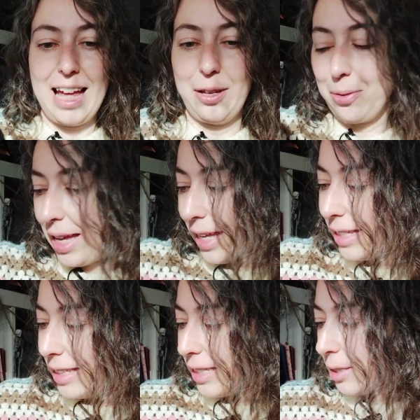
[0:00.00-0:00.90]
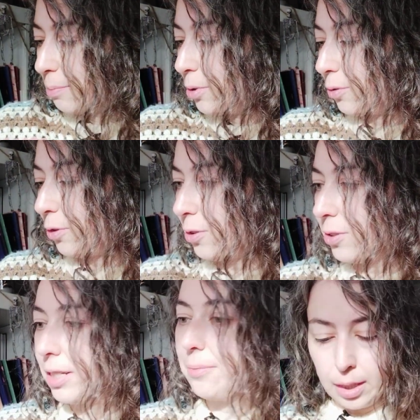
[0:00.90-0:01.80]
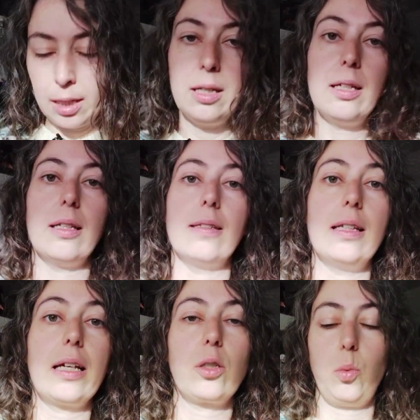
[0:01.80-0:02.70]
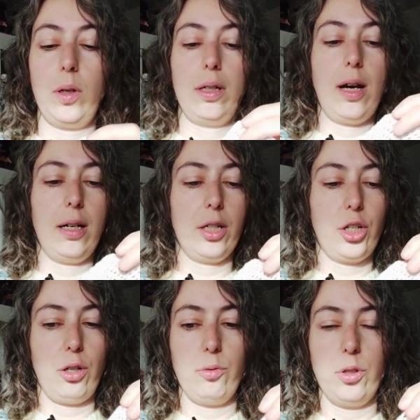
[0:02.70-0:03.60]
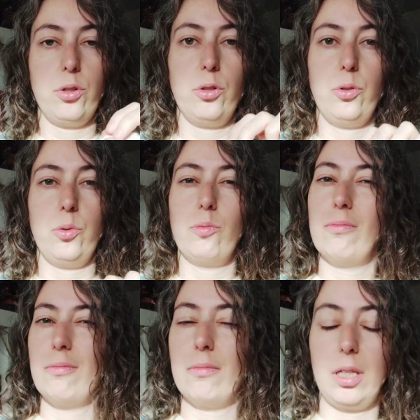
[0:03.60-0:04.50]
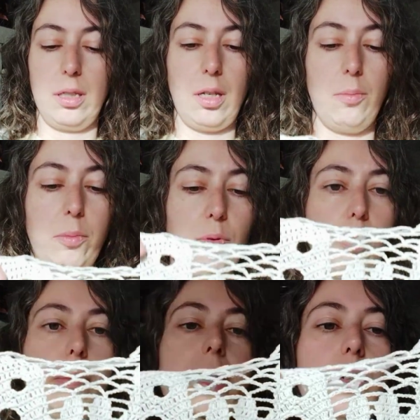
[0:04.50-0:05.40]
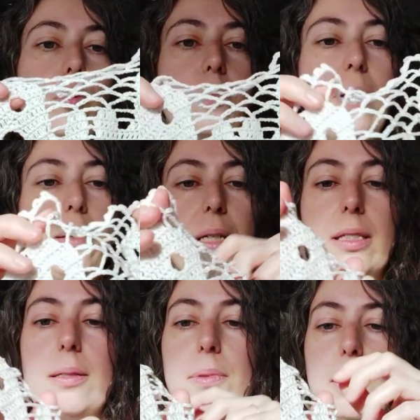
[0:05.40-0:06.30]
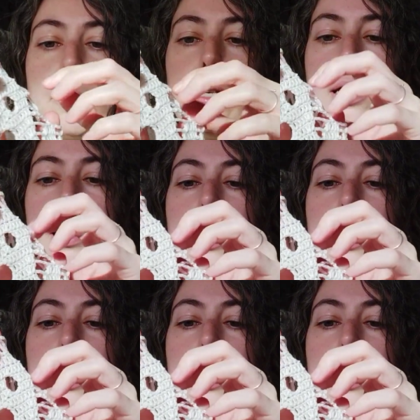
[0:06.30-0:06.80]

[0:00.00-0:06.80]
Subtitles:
Okay, let's move on. The next one I showed you in summer, probably, maybe in September.